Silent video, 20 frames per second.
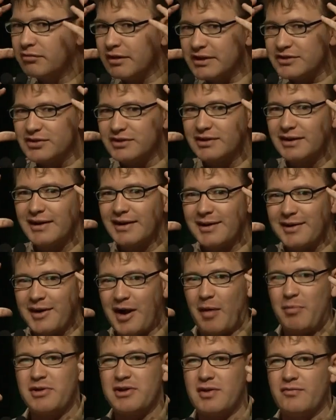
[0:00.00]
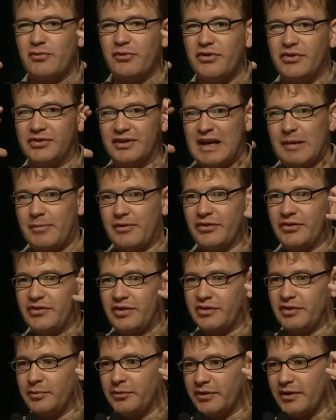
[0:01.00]
rich coupling of all these dynamical
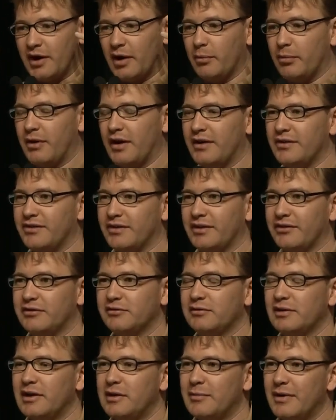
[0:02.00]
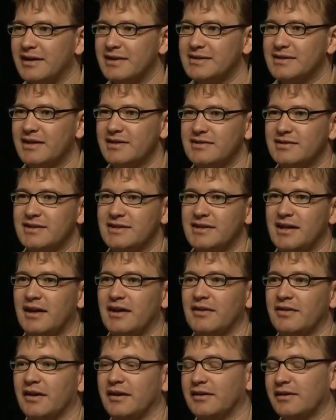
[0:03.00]
systems in our brains. It doesn't really make sense to
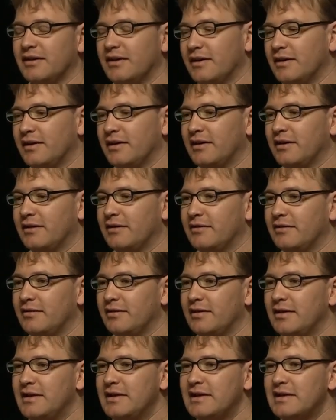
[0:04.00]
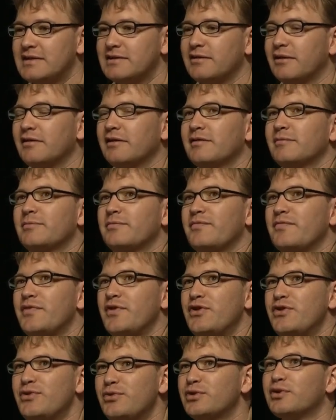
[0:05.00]
say that it's not
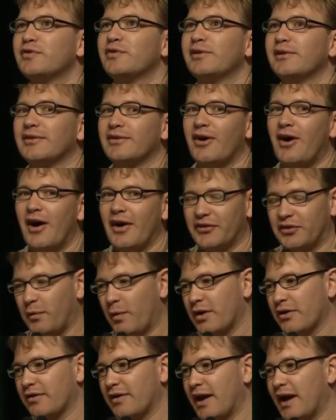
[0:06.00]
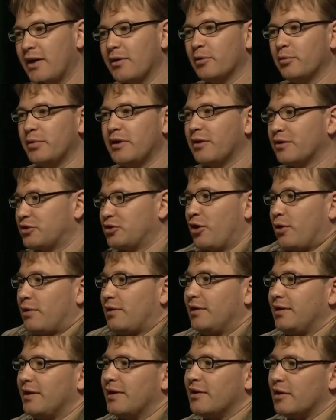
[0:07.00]
useful to ask whether A or B are
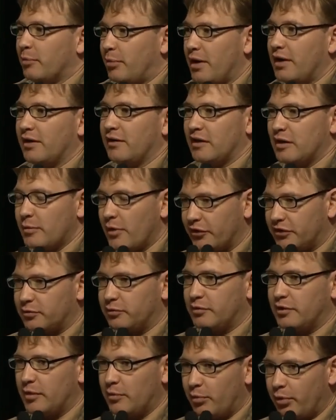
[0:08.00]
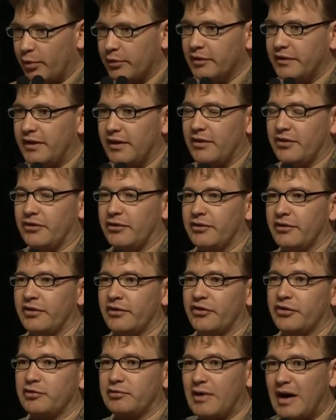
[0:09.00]
totally independent. The most important thing is to
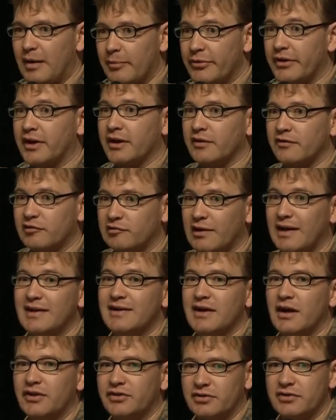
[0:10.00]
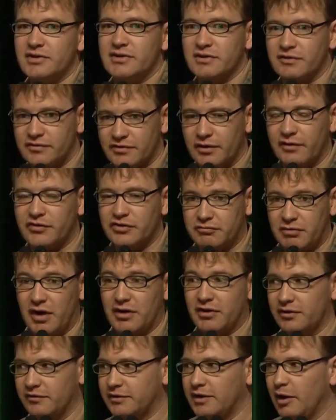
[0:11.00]
describe the kind of gradations of
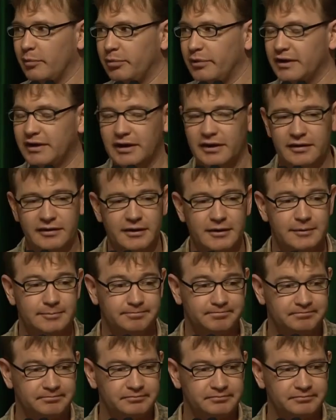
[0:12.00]
strength of coupling, I think.